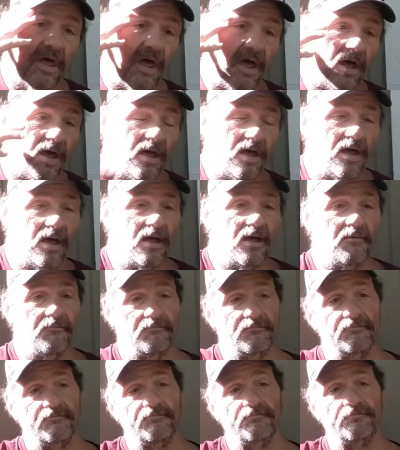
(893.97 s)

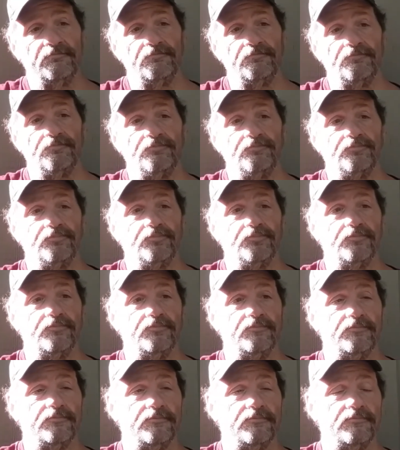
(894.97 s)
I've
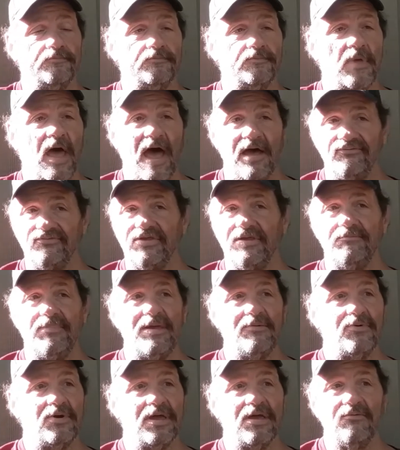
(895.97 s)
seen
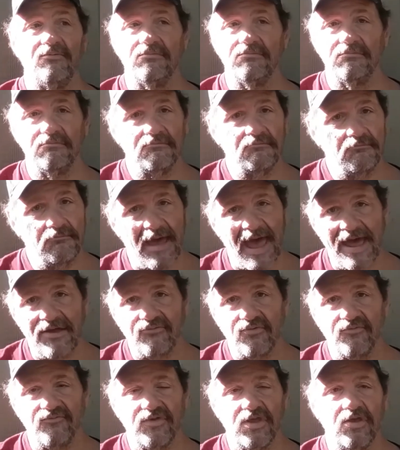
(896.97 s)
people give bad
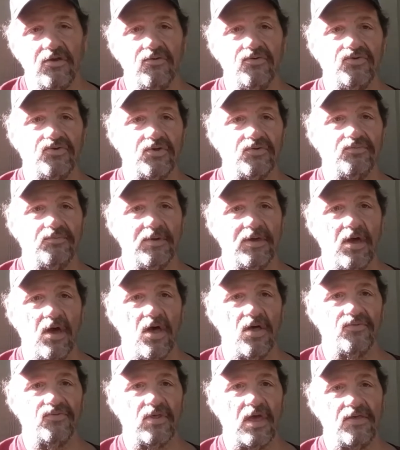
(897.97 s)
reviews just
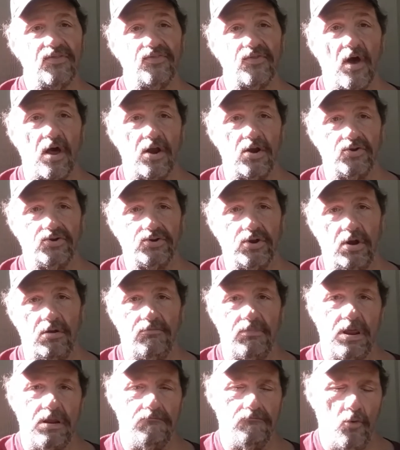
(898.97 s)
because they thought it should have
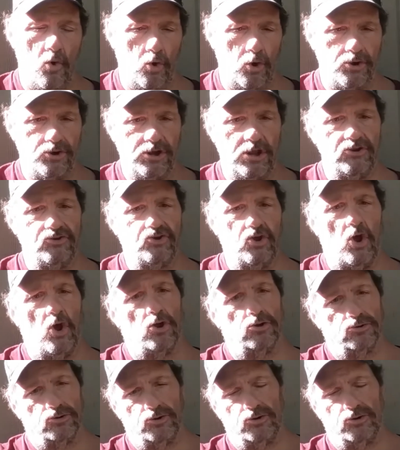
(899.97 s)
been more detailed.